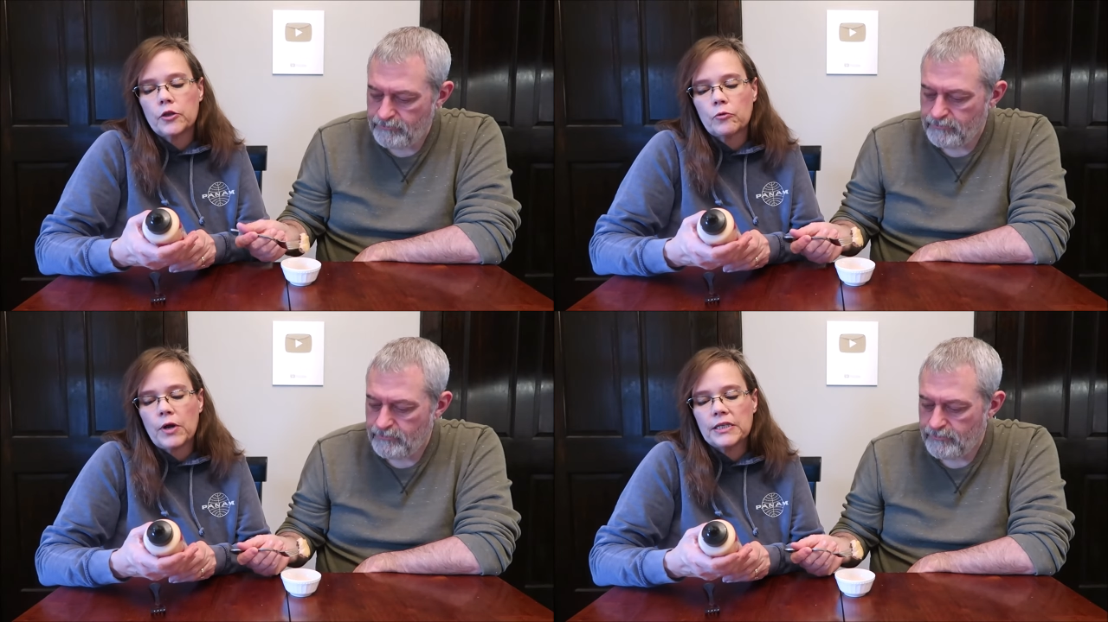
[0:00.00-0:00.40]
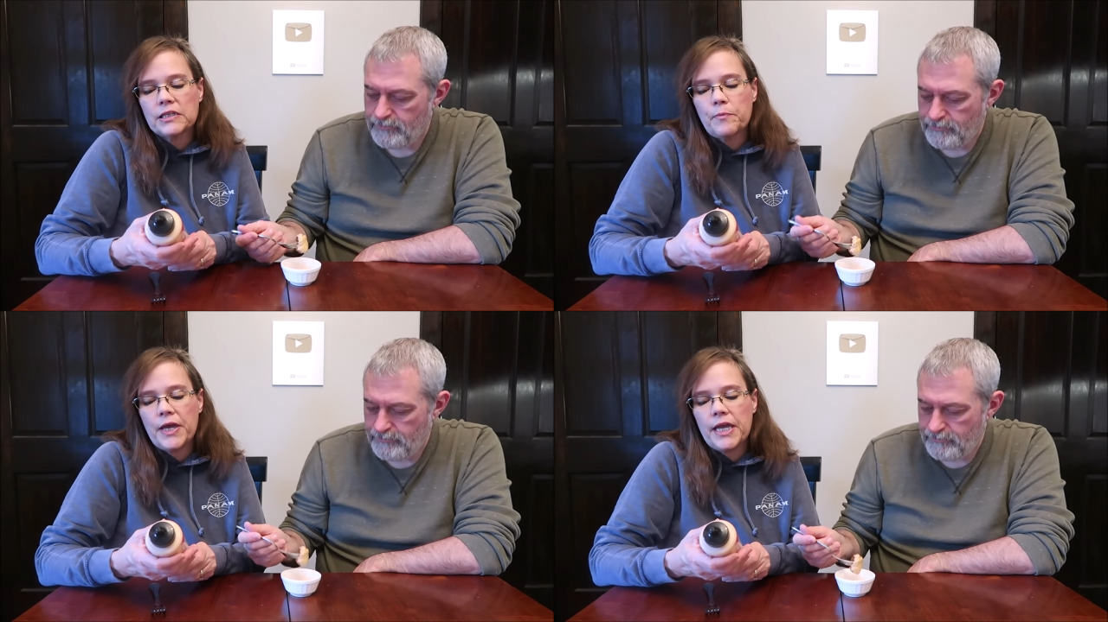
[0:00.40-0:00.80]
Speaker 1: The
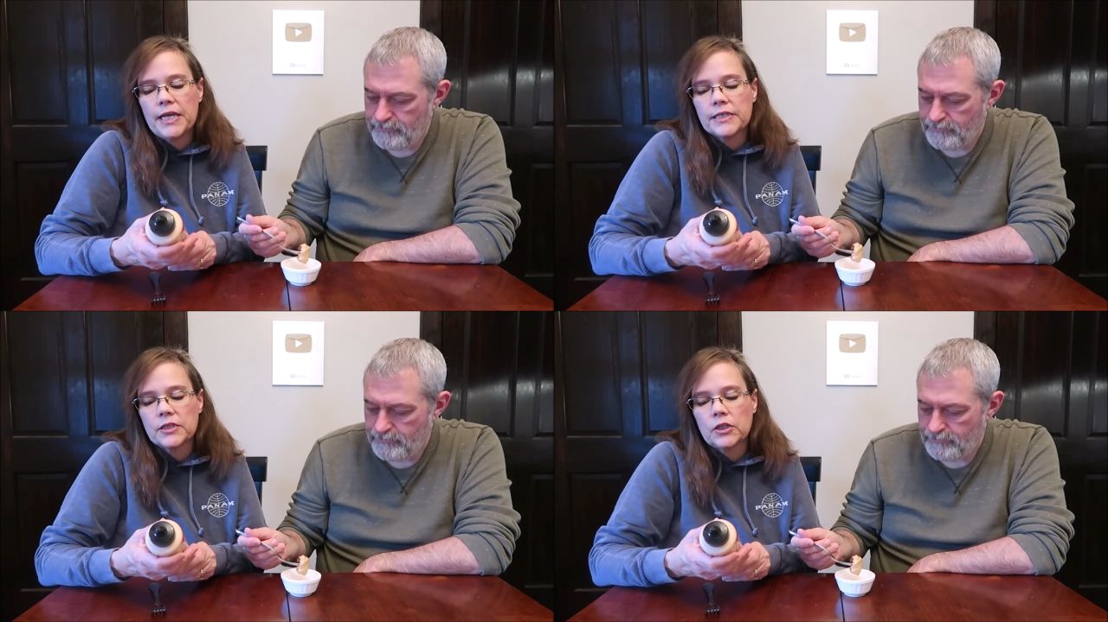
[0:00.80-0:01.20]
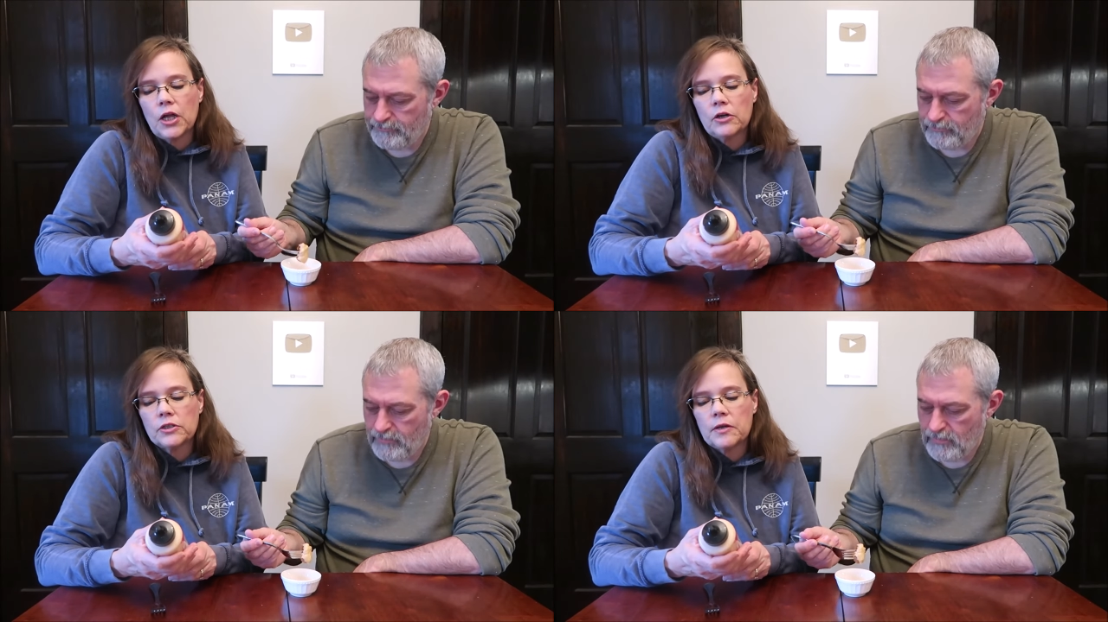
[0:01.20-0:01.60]
recipe is
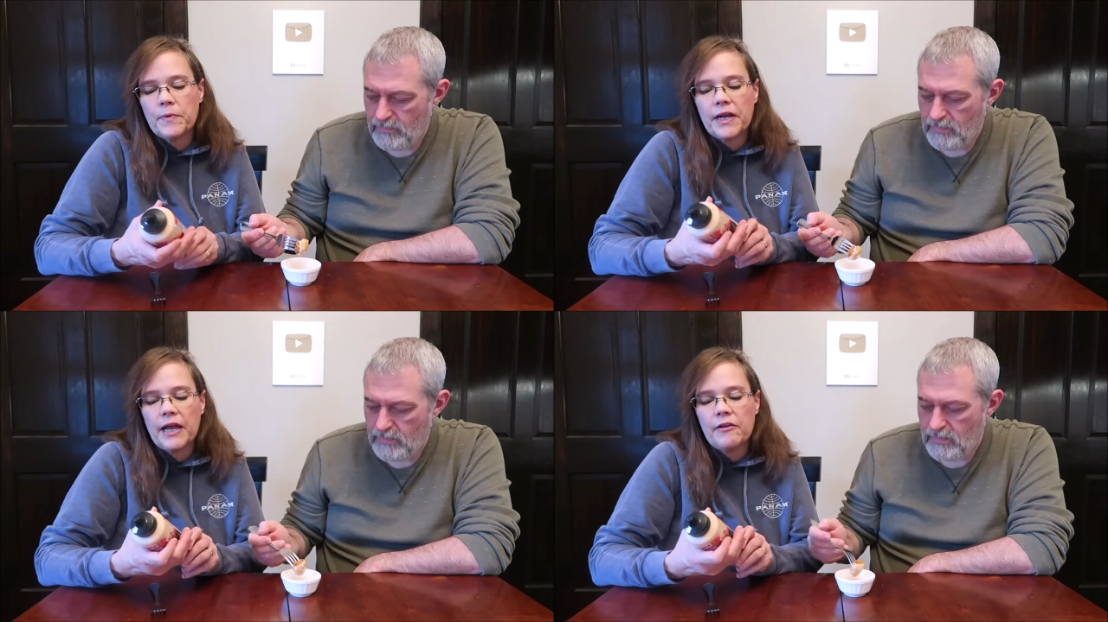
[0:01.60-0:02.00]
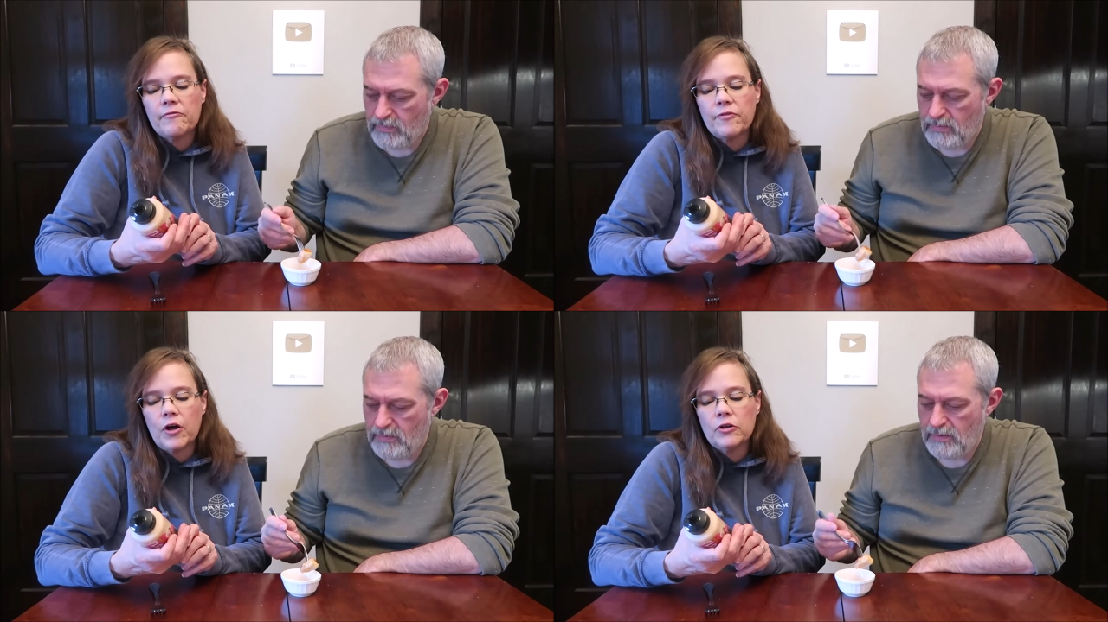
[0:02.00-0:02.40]
locked up in
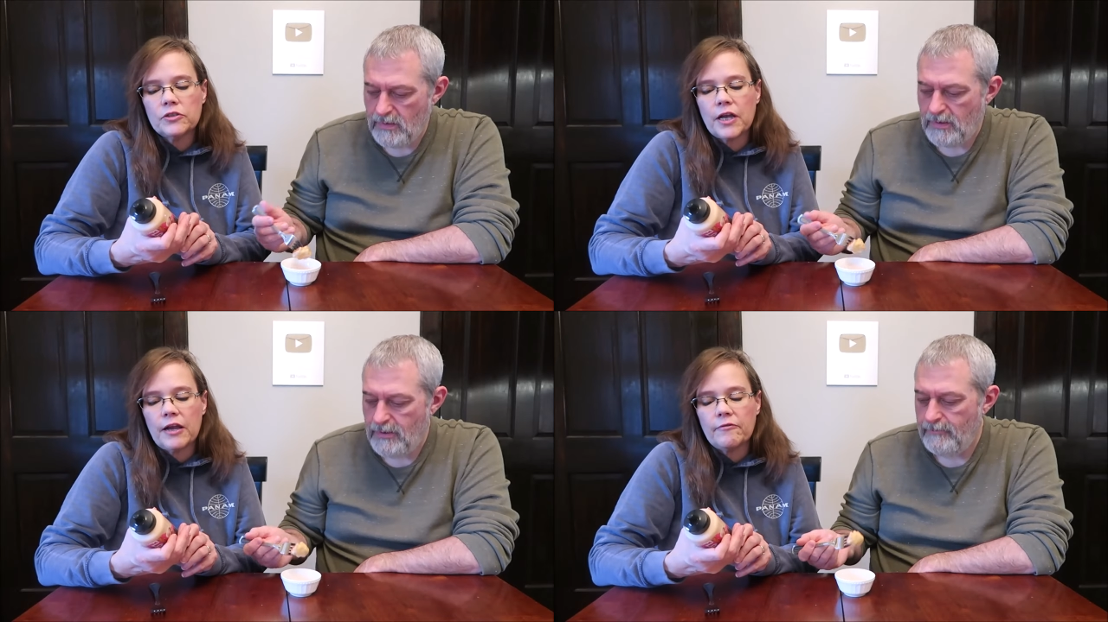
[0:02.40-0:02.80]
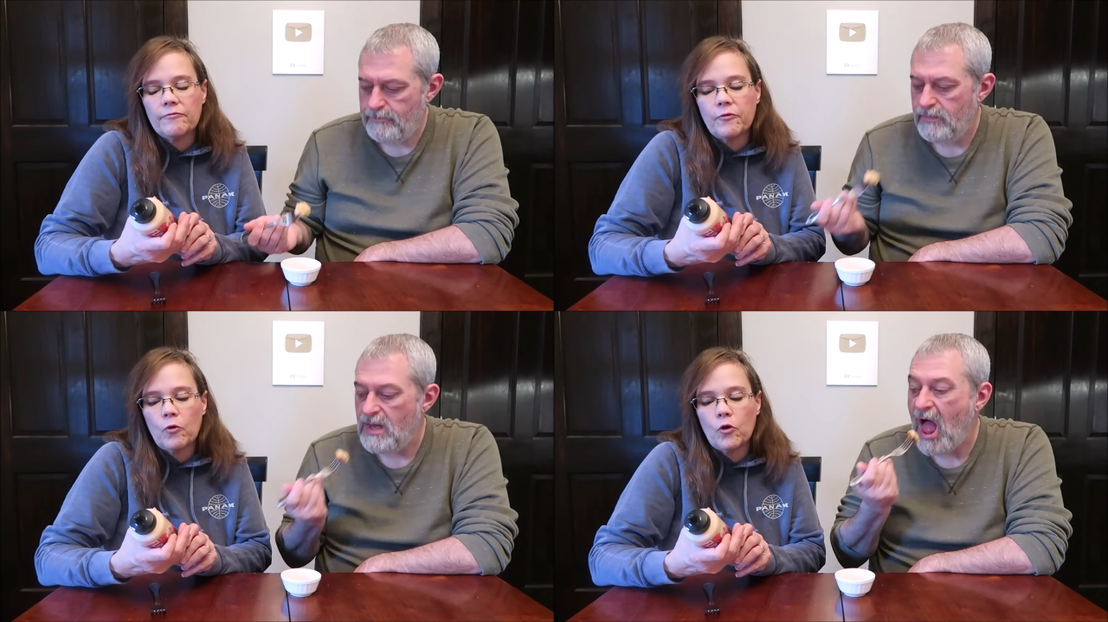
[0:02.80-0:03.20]
a vault
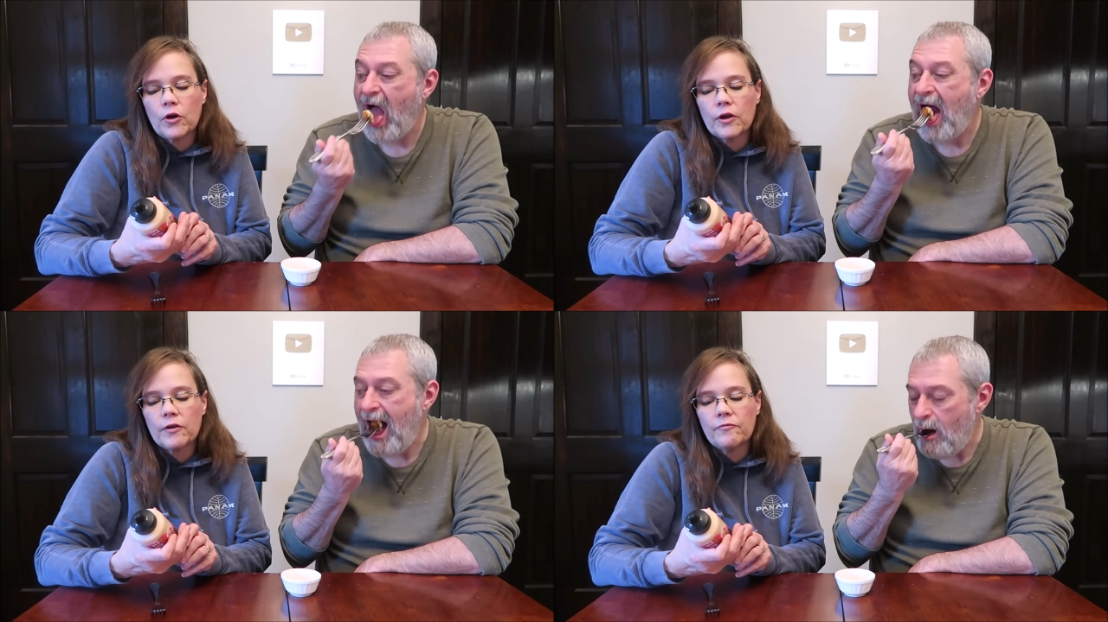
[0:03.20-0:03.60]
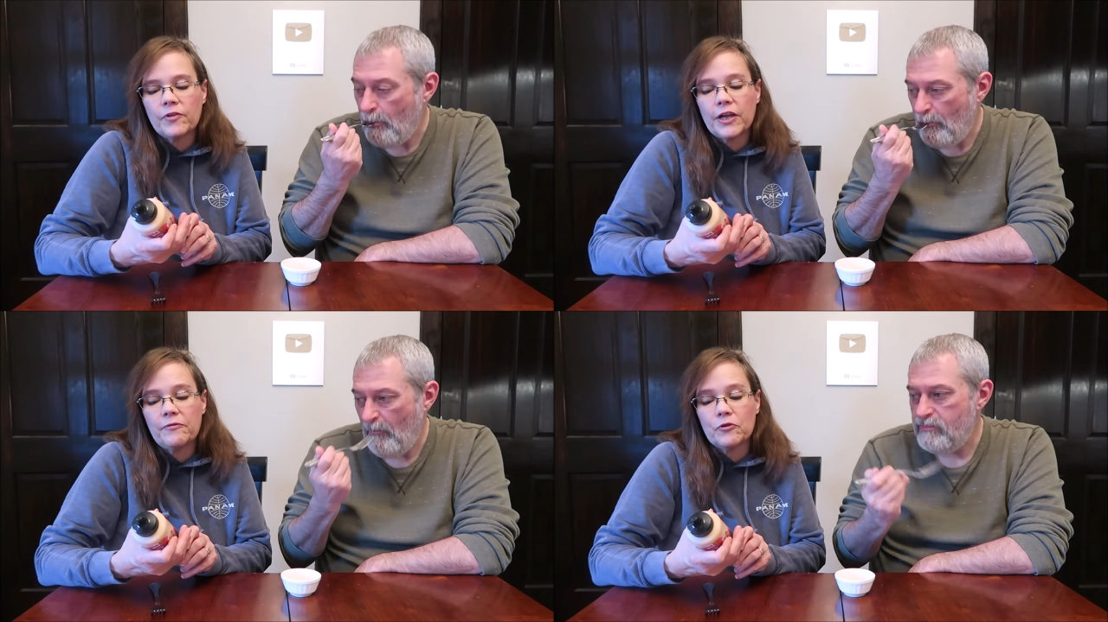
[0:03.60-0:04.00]
at Fort
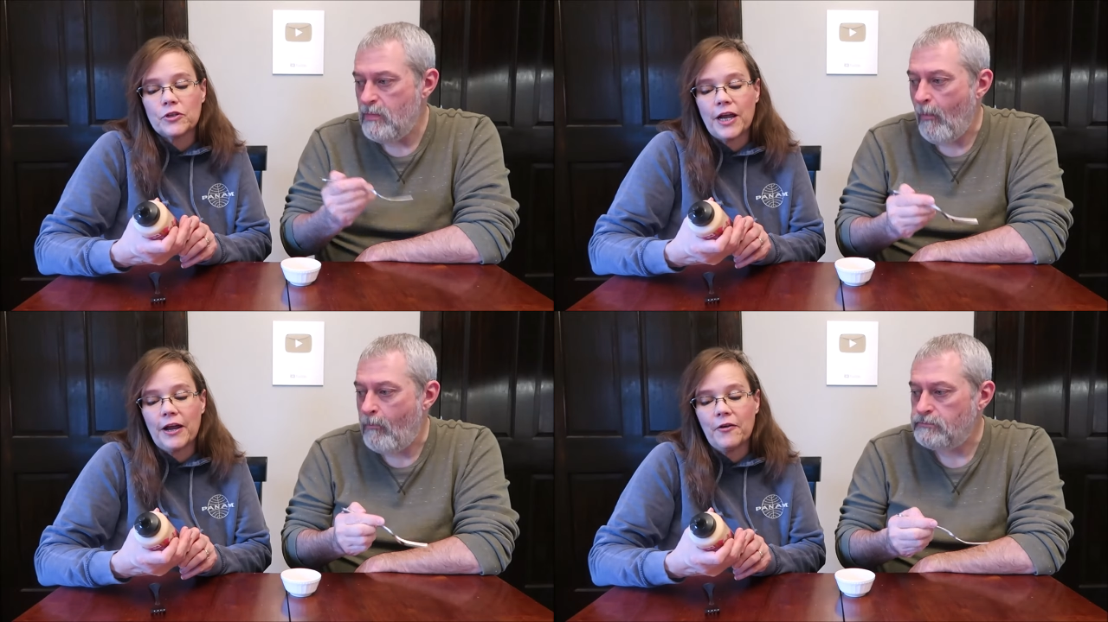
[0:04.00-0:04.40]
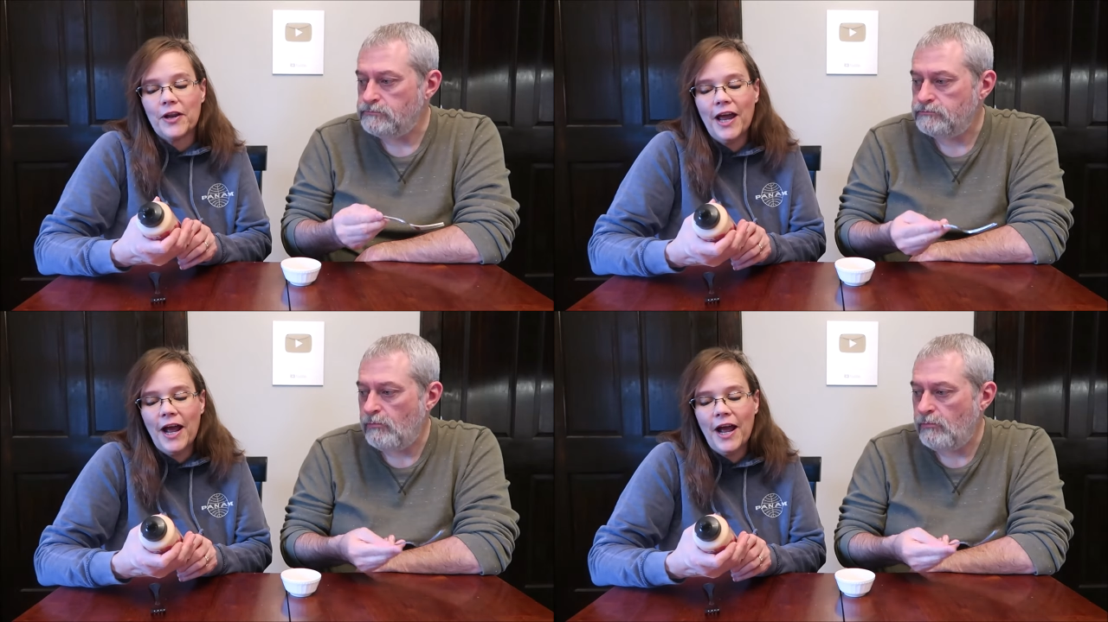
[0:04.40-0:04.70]
Flavortown.